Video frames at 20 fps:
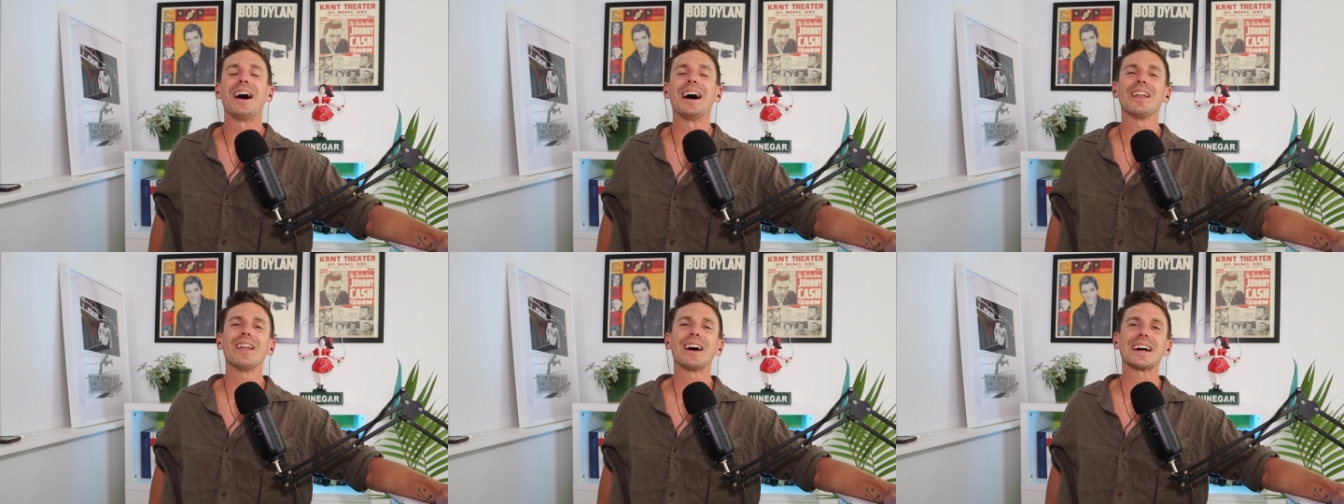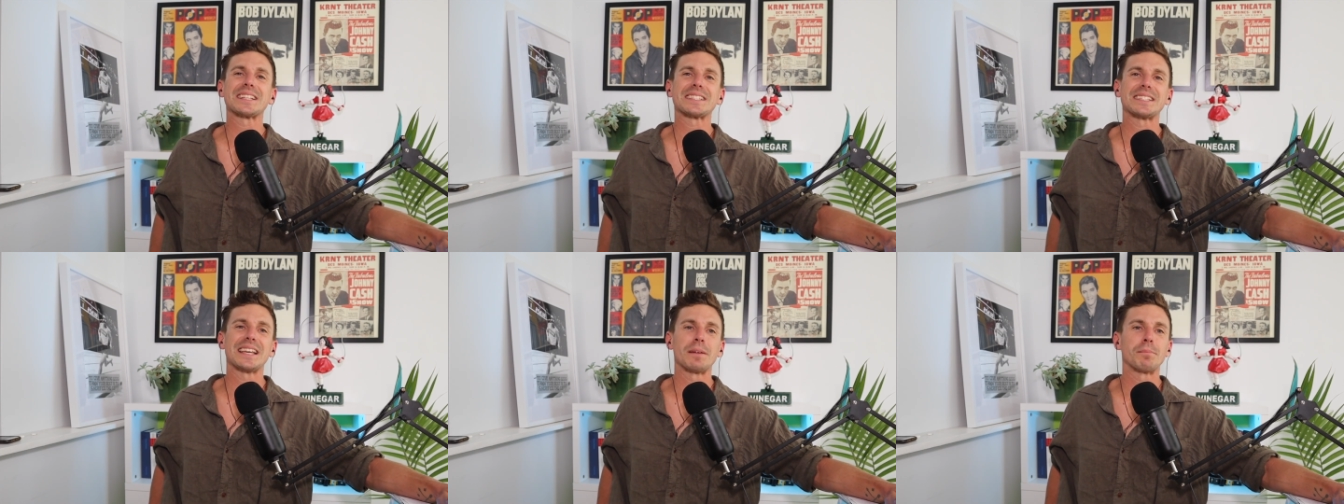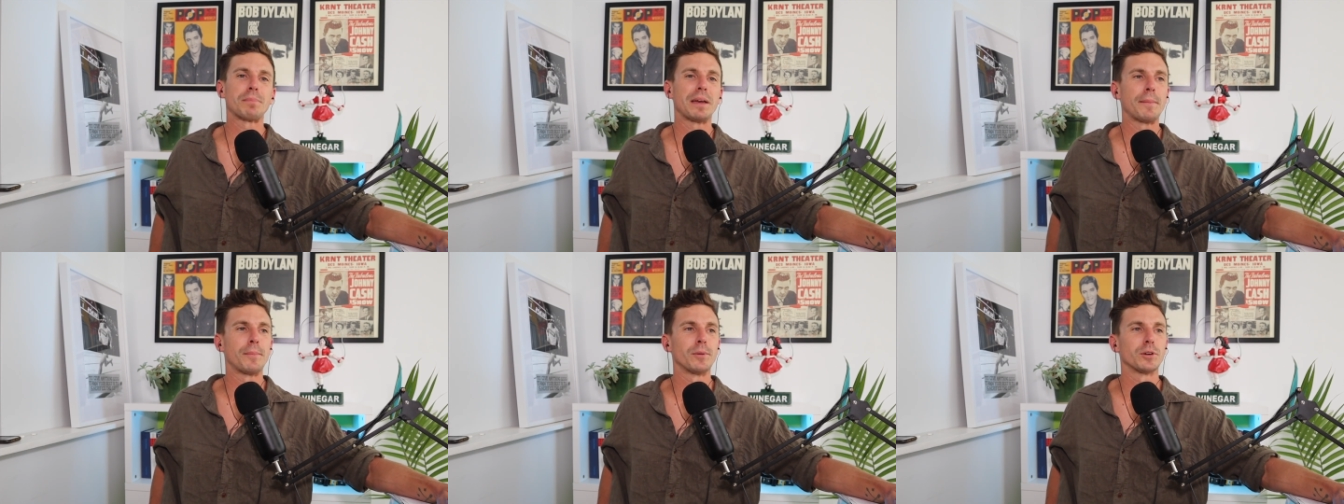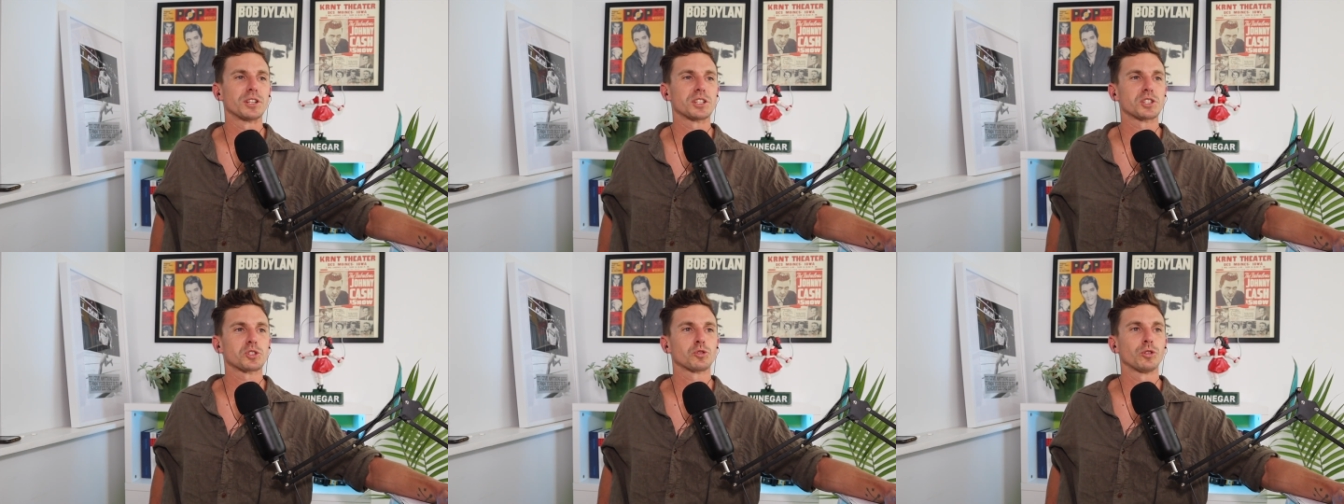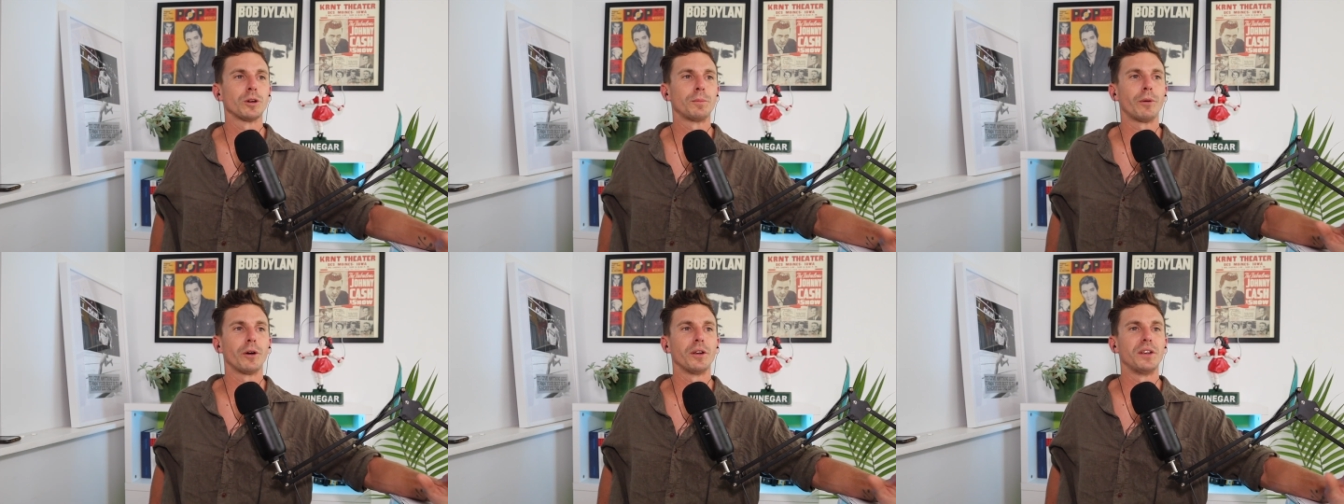I like seeing people just
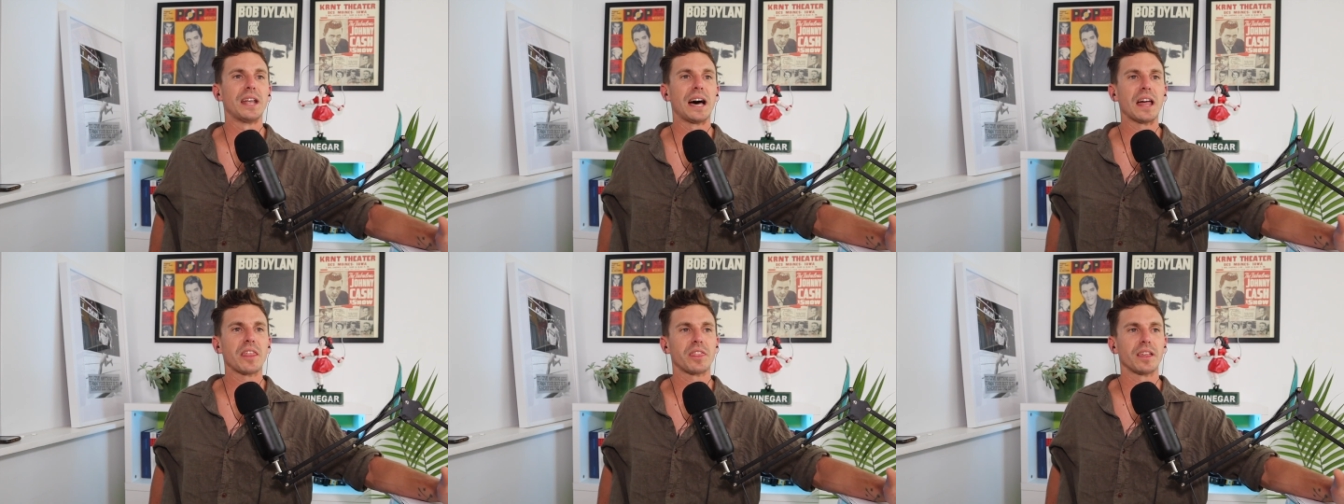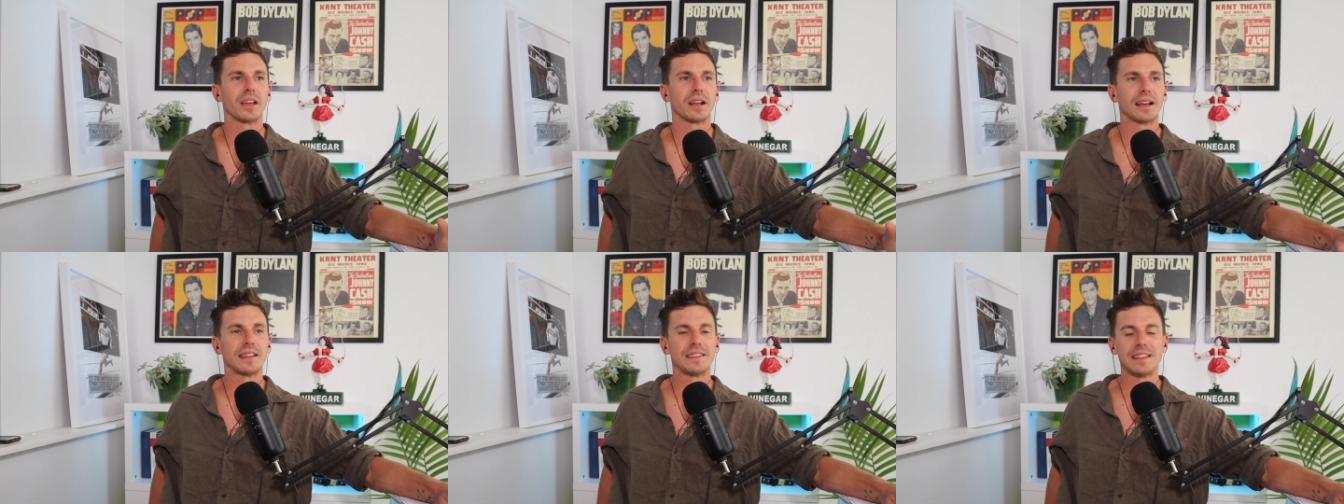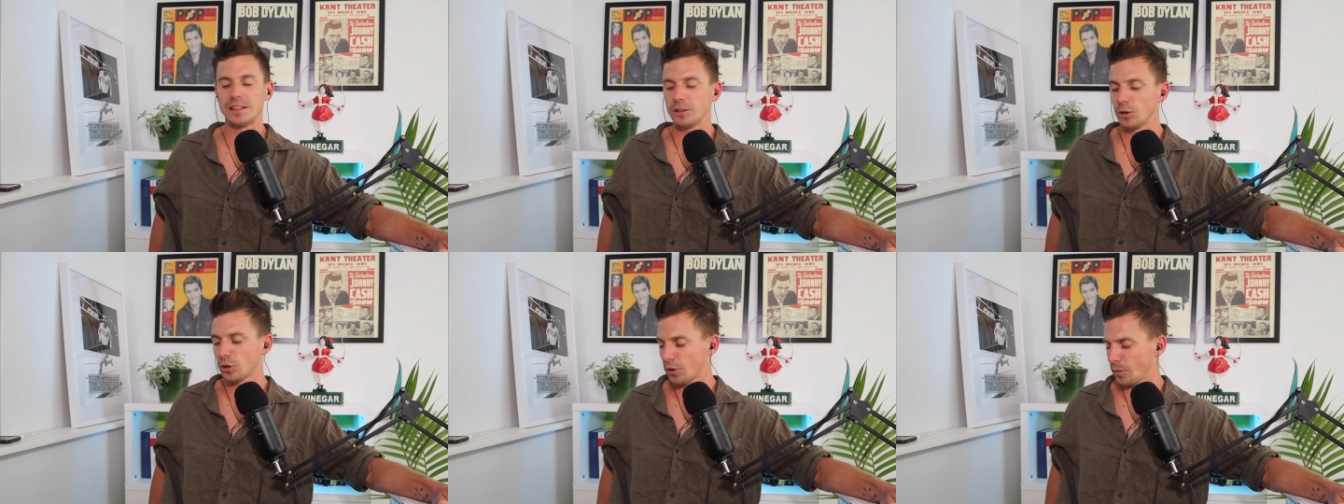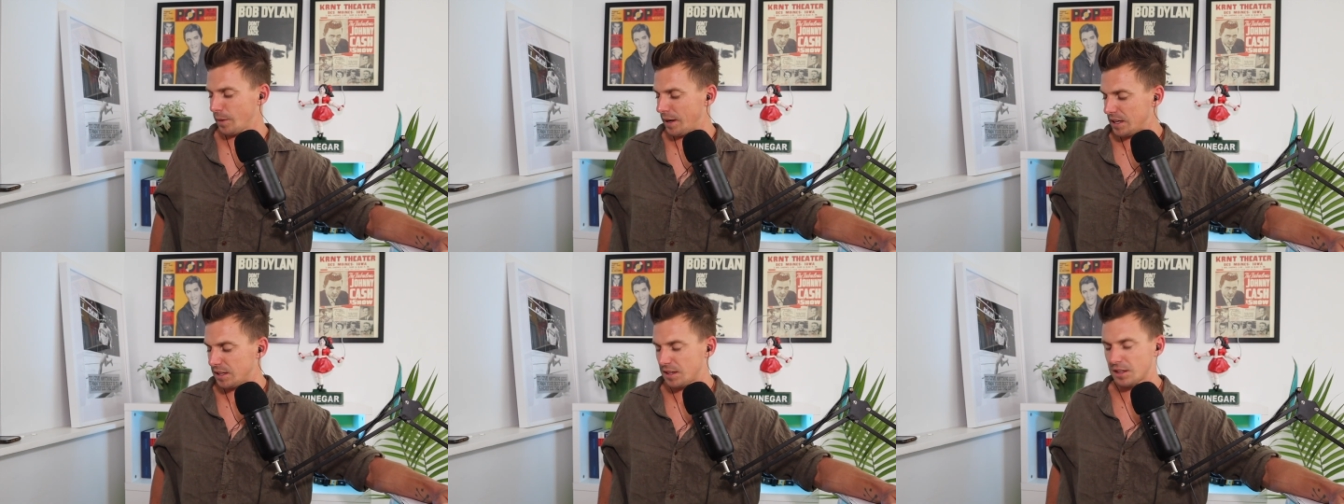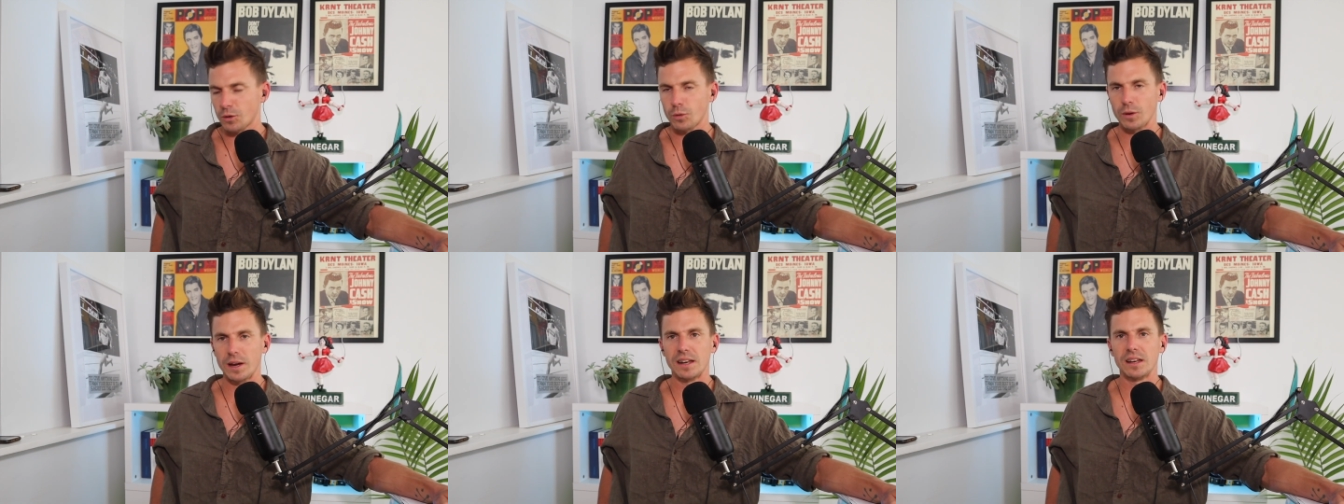trip on nothing and then look around at
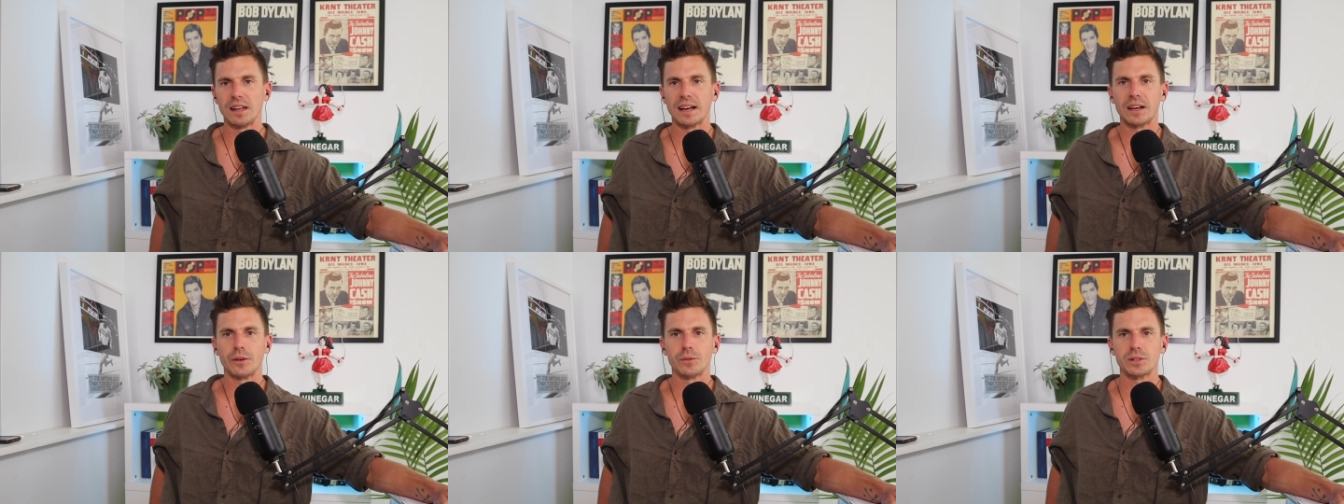the ground like it